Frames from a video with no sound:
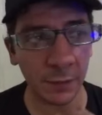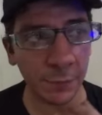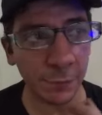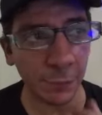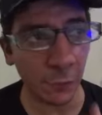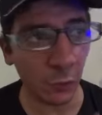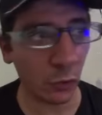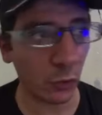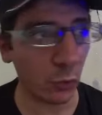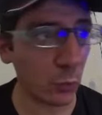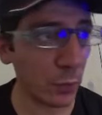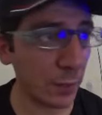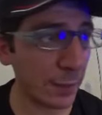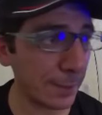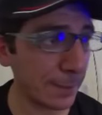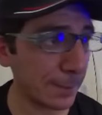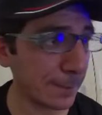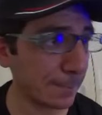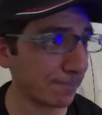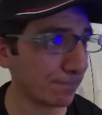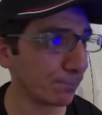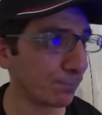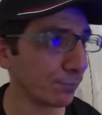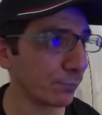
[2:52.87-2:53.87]
followers
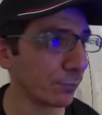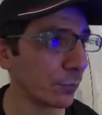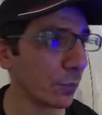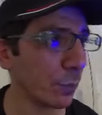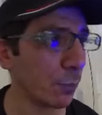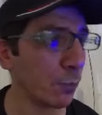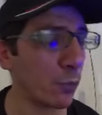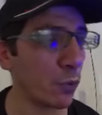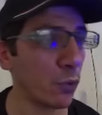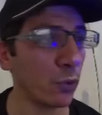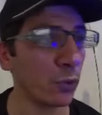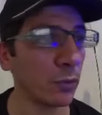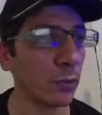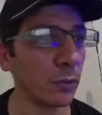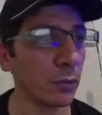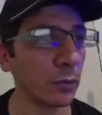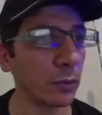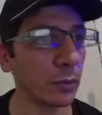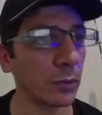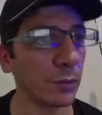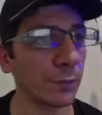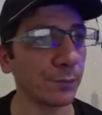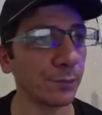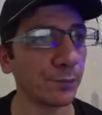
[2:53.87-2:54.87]
the
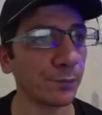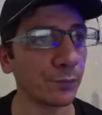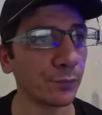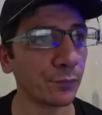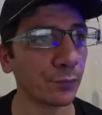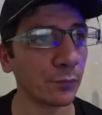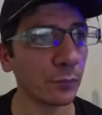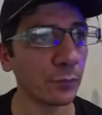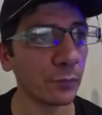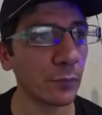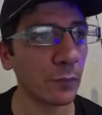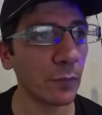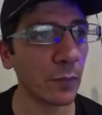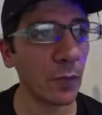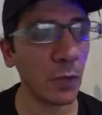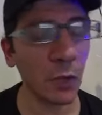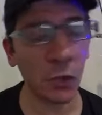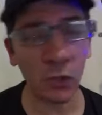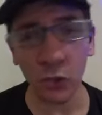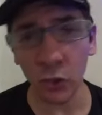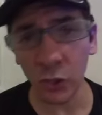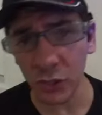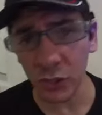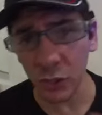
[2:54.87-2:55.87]
products.
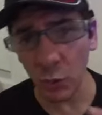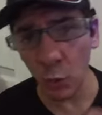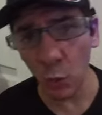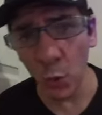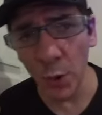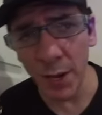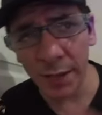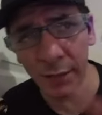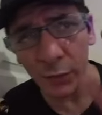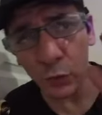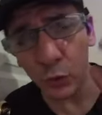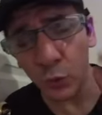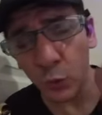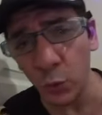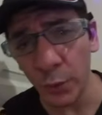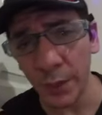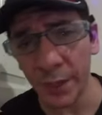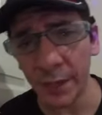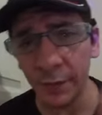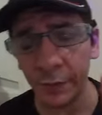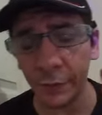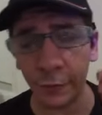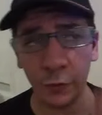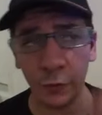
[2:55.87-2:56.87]
So it's a
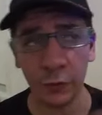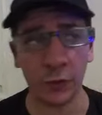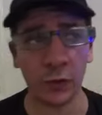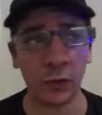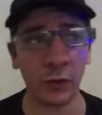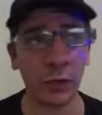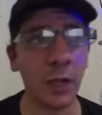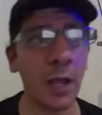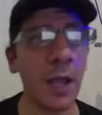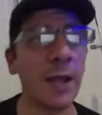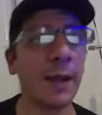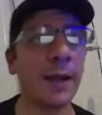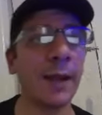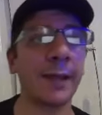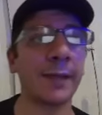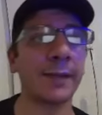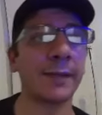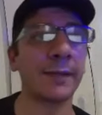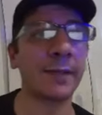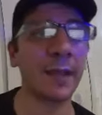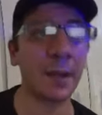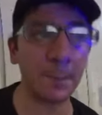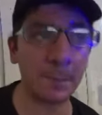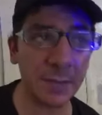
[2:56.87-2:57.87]
win-to-win for all,
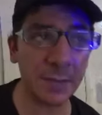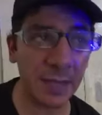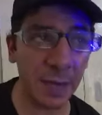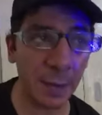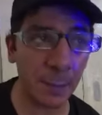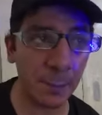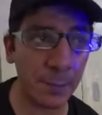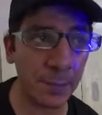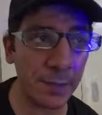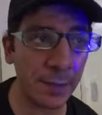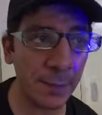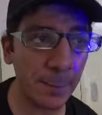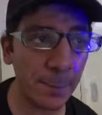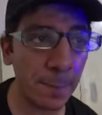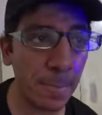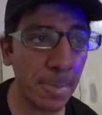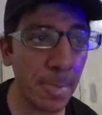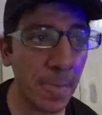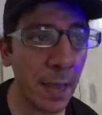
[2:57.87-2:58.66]
like Tripsip,